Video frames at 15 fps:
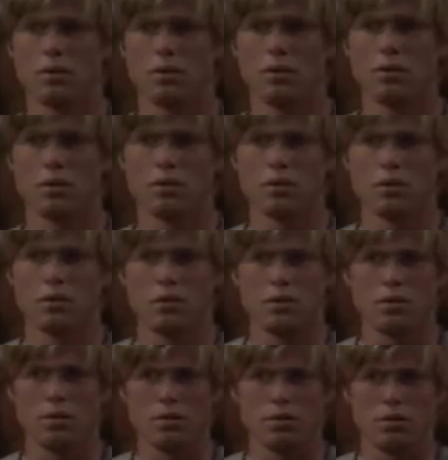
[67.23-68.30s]
it here for
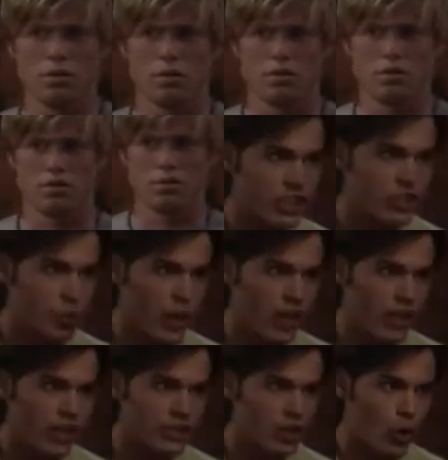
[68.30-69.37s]
whatever reason, and here is
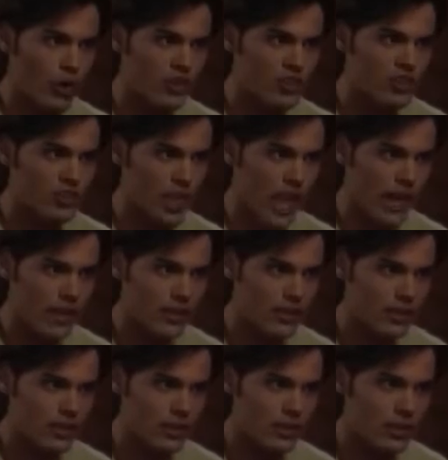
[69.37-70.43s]
where it is going to stay.
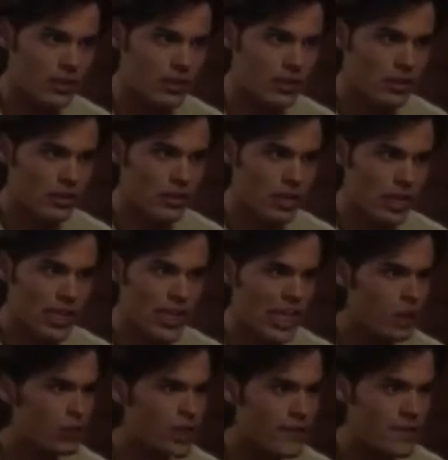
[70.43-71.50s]
And
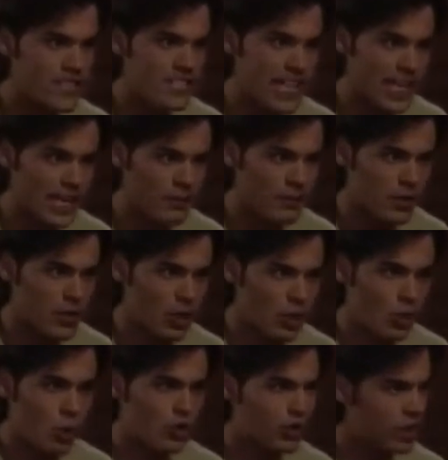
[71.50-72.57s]
I don't give a damn
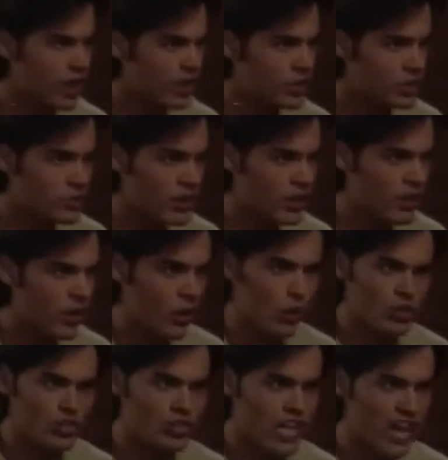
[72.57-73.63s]
what locksmith
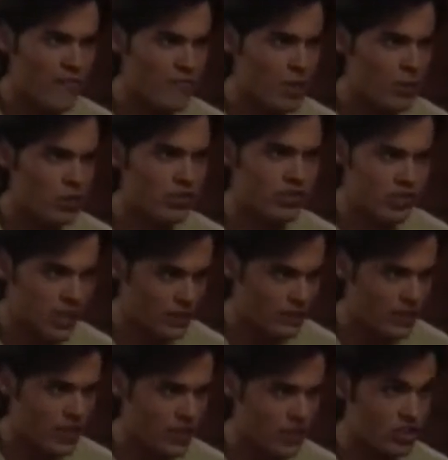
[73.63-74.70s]
or staff member is
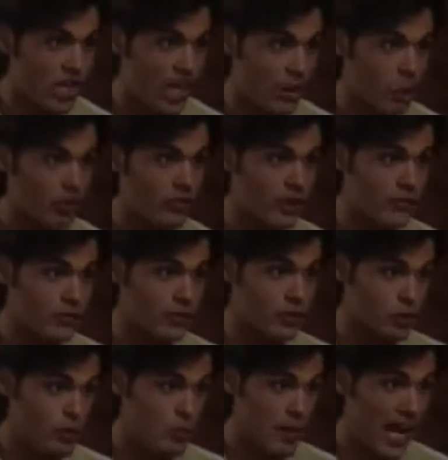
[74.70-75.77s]
inconvenienced. I want that
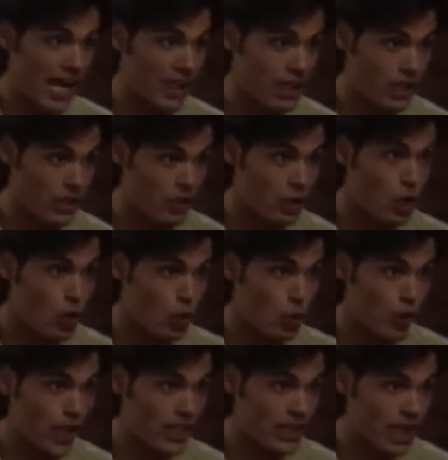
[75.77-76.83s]
freezer back here,
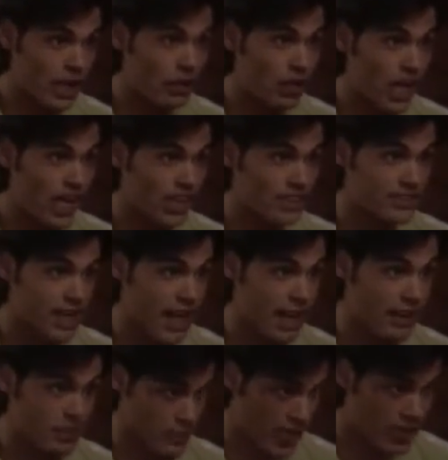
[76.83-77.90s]
right now, lock
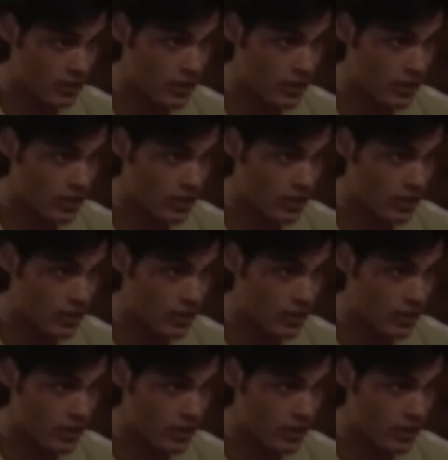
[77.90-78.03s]
intact. Am I